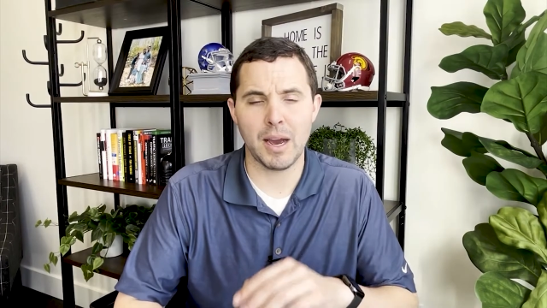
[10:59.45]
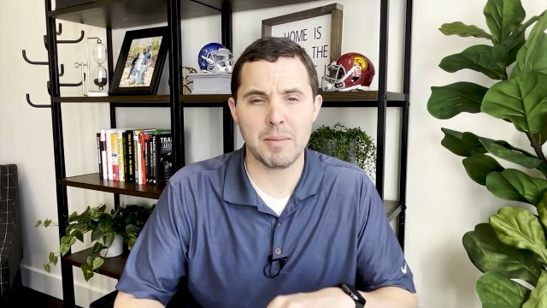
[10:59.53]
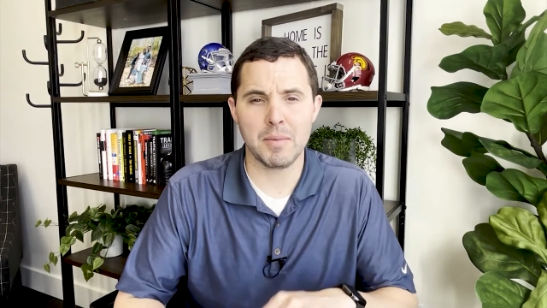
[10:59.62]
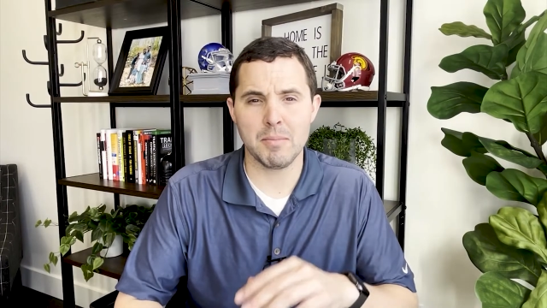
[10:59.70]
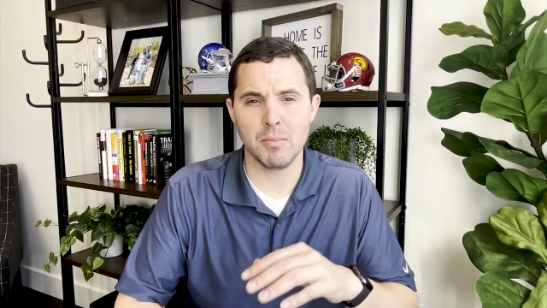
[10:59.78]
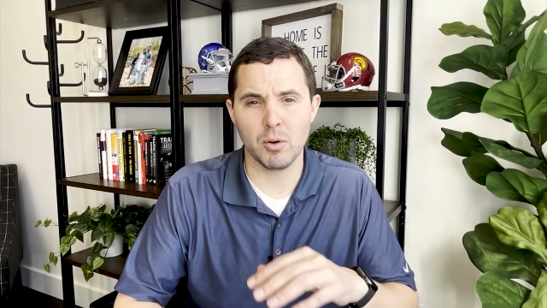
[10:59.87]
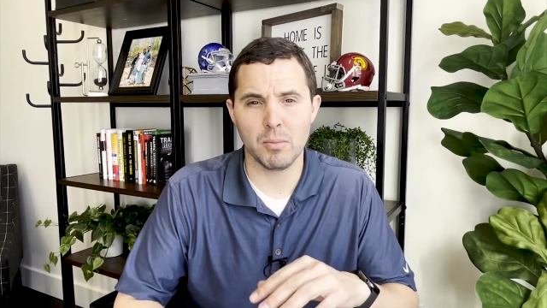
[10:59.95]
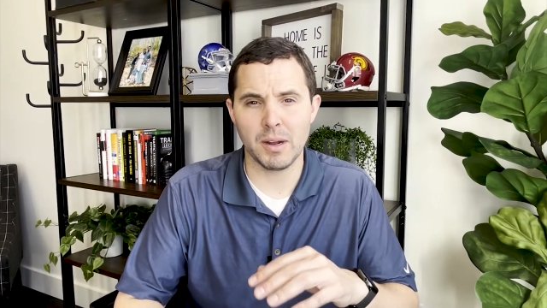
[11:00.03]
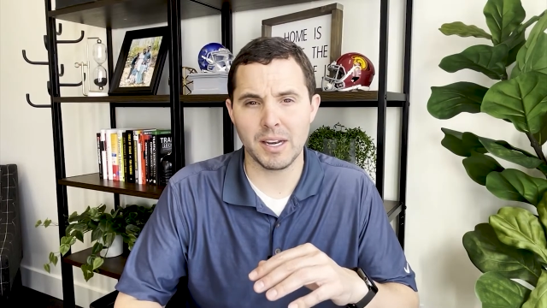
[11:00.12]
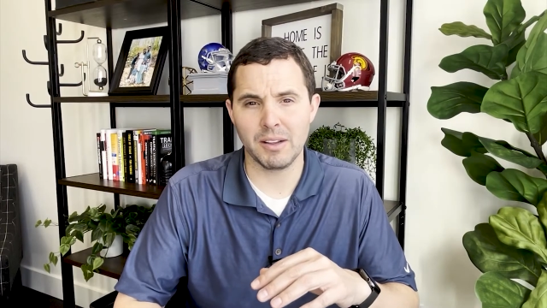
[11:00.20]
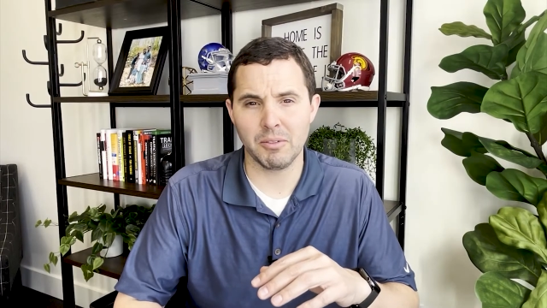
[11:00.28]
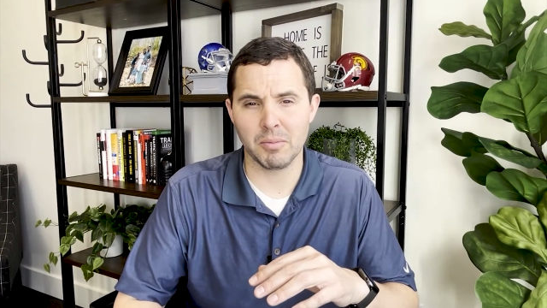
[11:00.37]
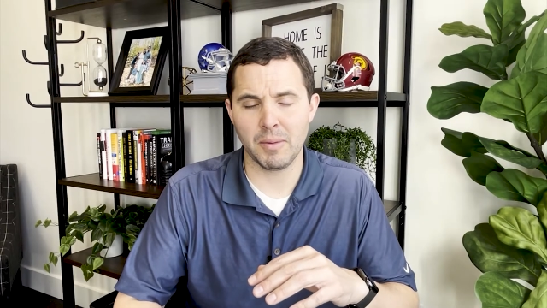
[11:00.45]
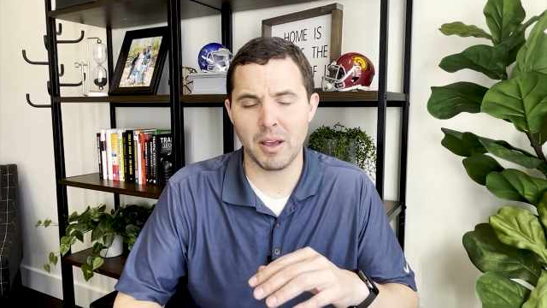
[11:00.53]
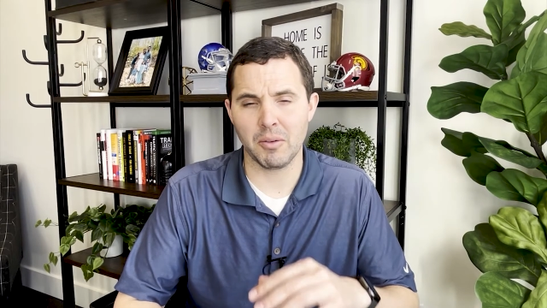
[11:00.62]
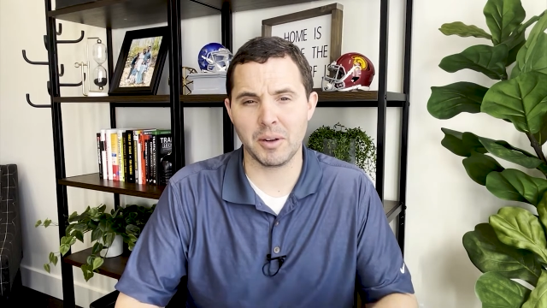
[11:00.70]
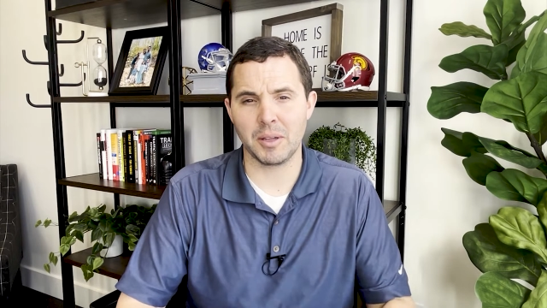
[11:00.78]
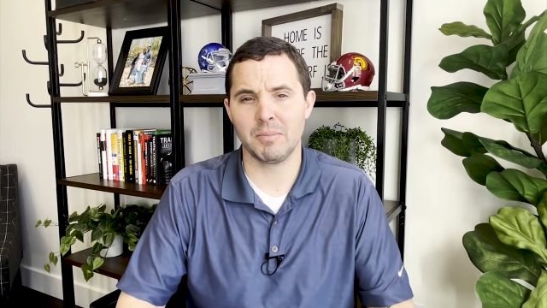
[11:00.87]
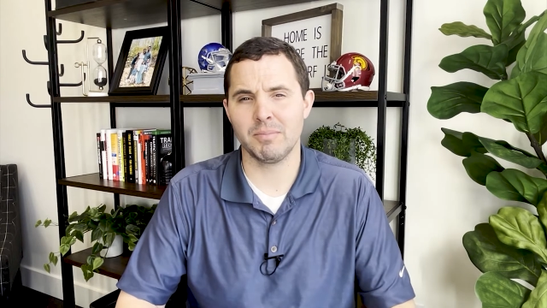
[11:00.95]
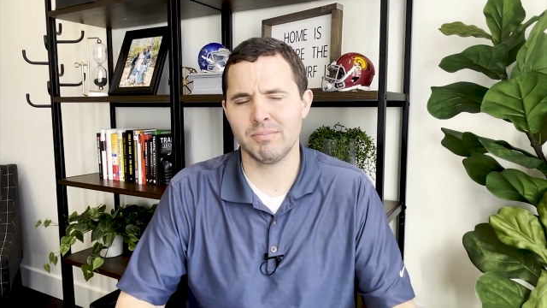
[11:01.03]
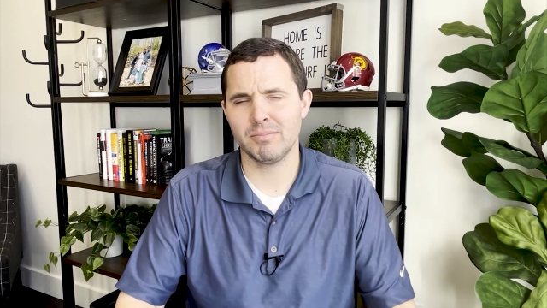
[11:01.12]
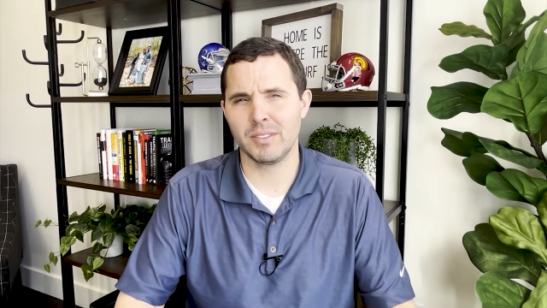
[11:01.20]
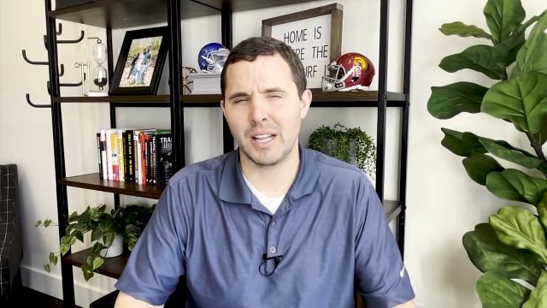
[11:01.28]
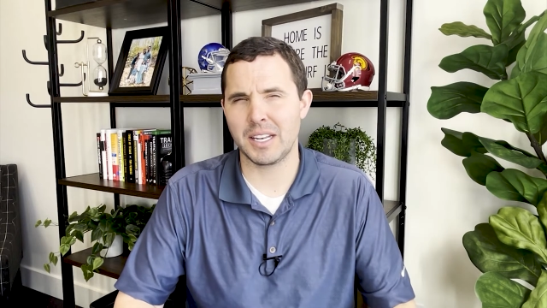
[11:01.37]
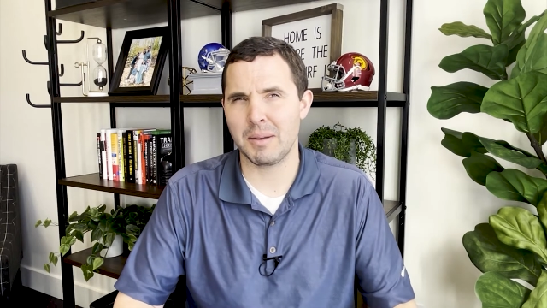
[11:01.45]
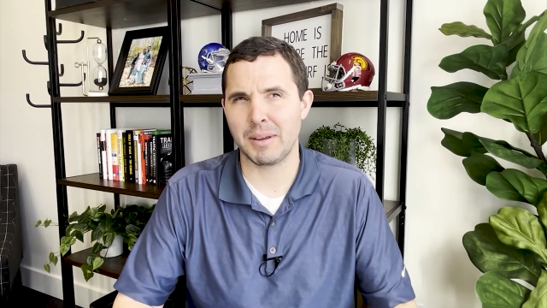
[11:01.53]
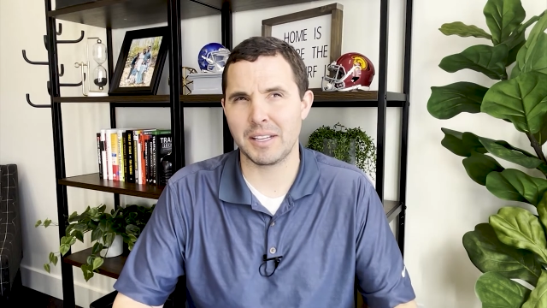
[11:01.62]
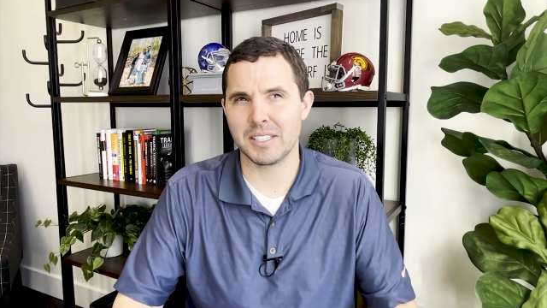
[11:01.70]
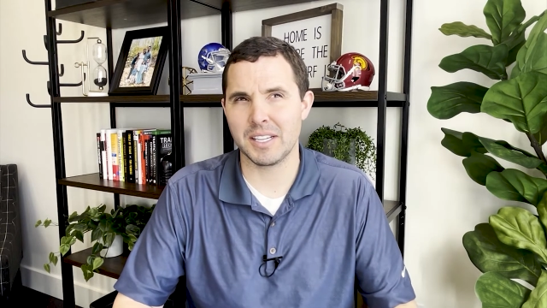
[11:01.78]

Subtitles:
buy me more money with my equity. That didn't make